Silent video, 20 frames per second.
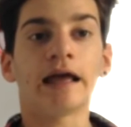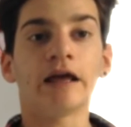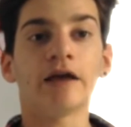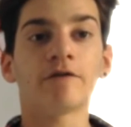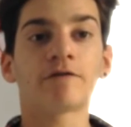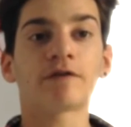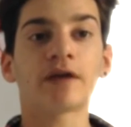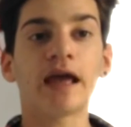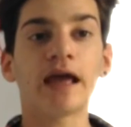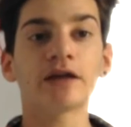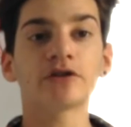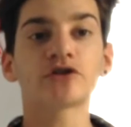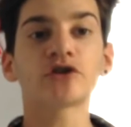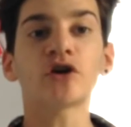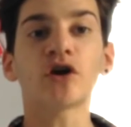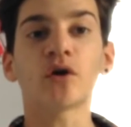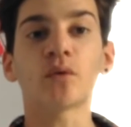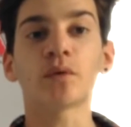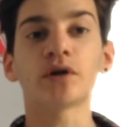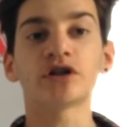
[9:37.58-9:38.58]
If
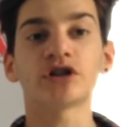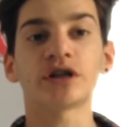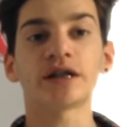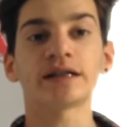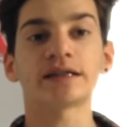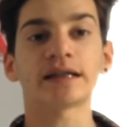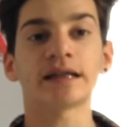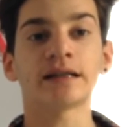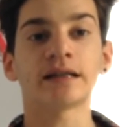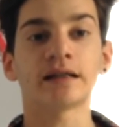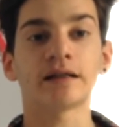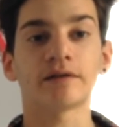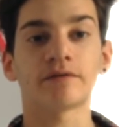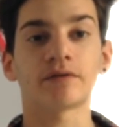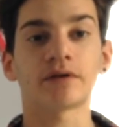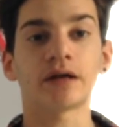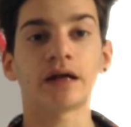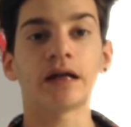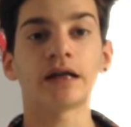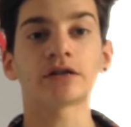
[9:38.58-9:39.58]
cancer originates in the
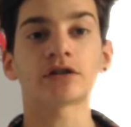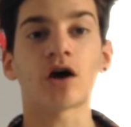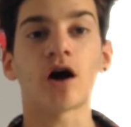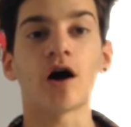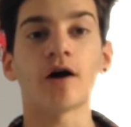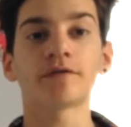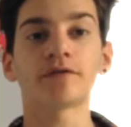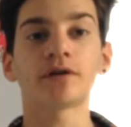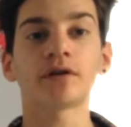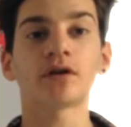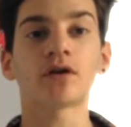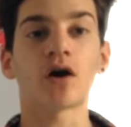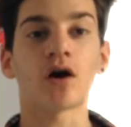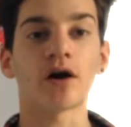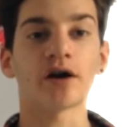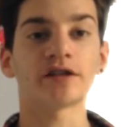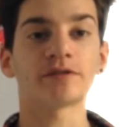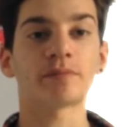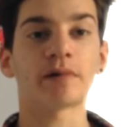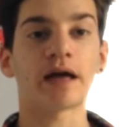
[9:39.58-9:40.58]
liver, it is often
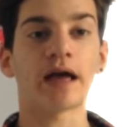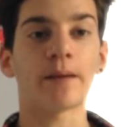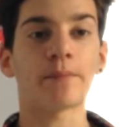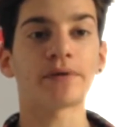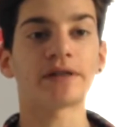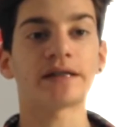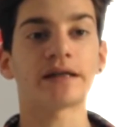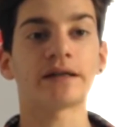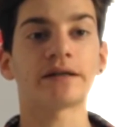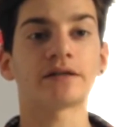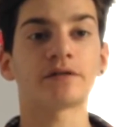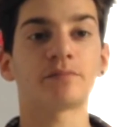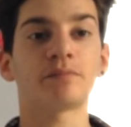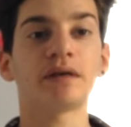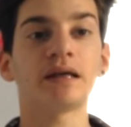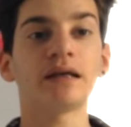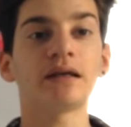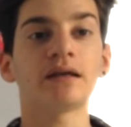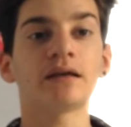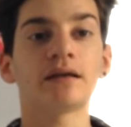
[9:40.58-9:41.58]
caused by hepatitis
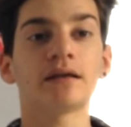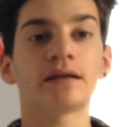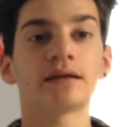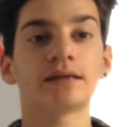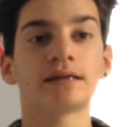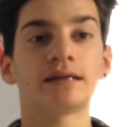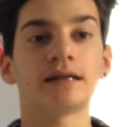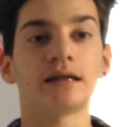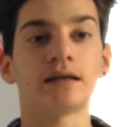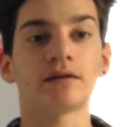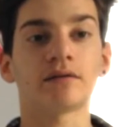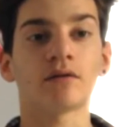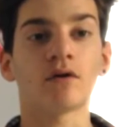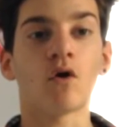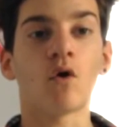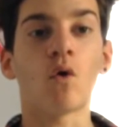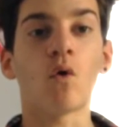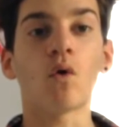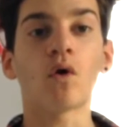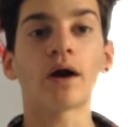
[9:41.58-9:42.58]
B, C,
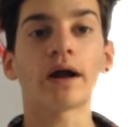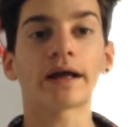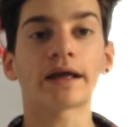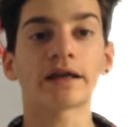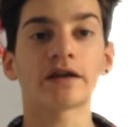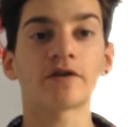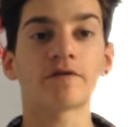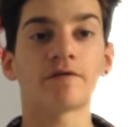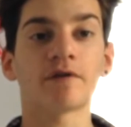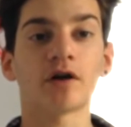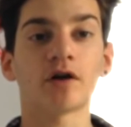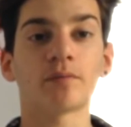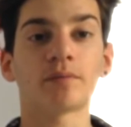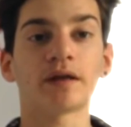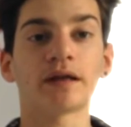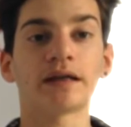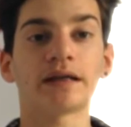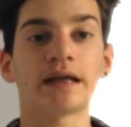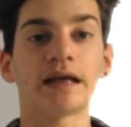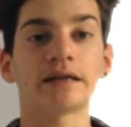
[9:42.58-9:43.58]
or it can
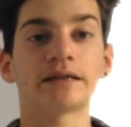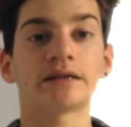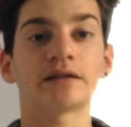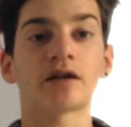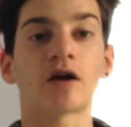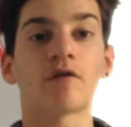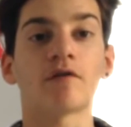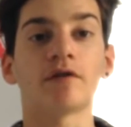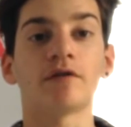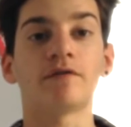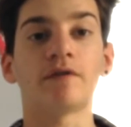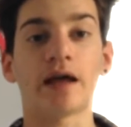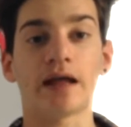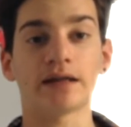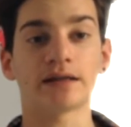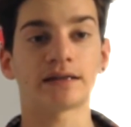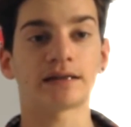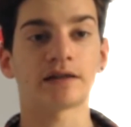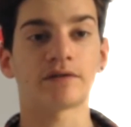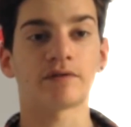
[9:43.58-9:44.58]
develop in cases of
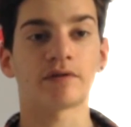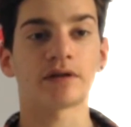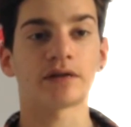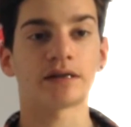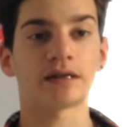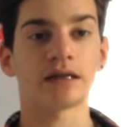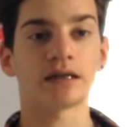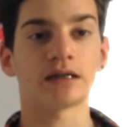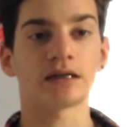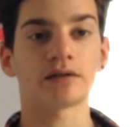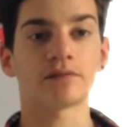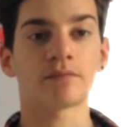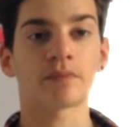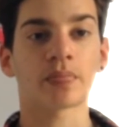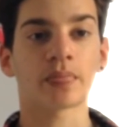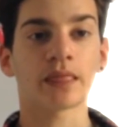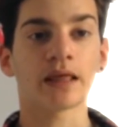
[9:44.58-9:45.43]
advanced liver disease.